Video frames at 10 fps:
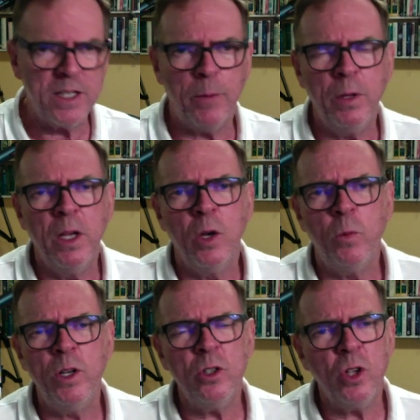up,
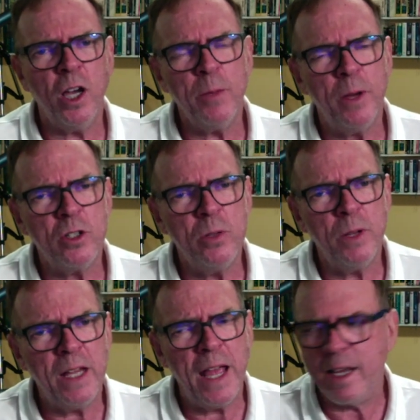we don't talk about too
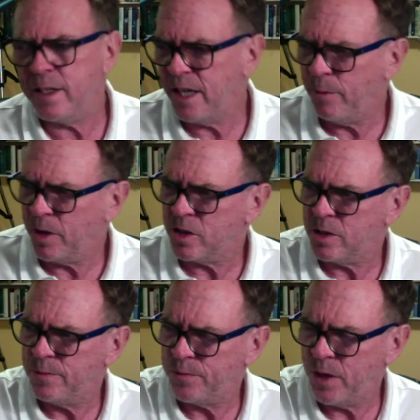many
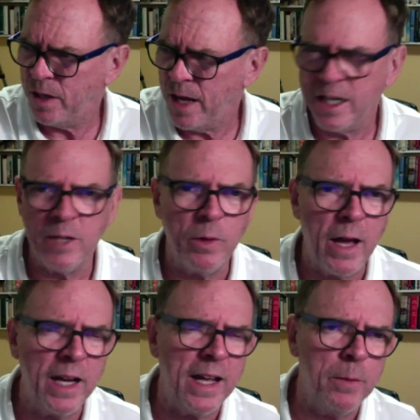academics. I
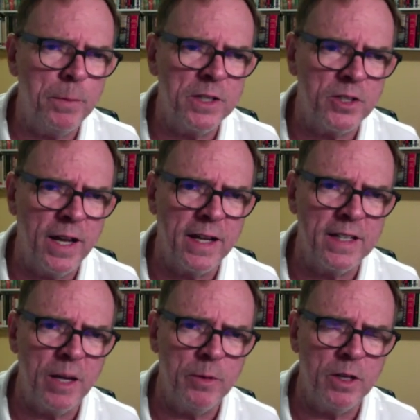kind of piss on
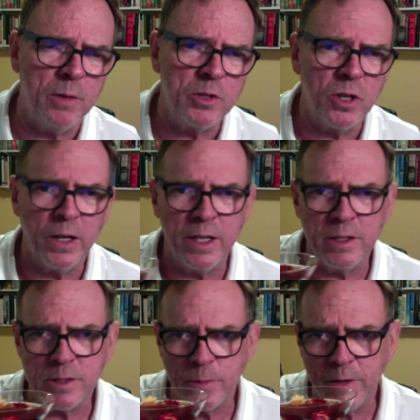academia. I'm sorry.
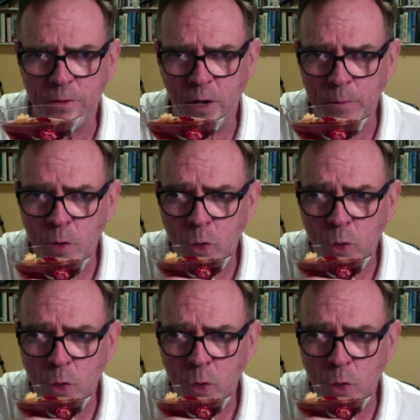It's my fault.